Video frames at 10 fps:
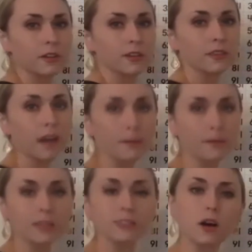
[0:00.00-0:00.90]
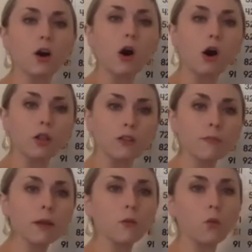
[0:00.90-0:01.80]
That means that all of
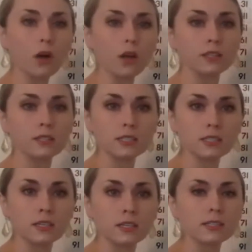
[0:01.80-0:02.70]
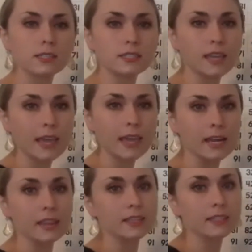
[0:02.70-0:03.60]
my ones
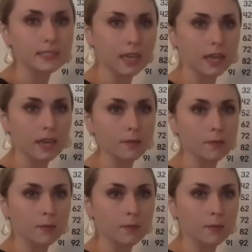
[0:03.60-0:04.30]
stayed the same.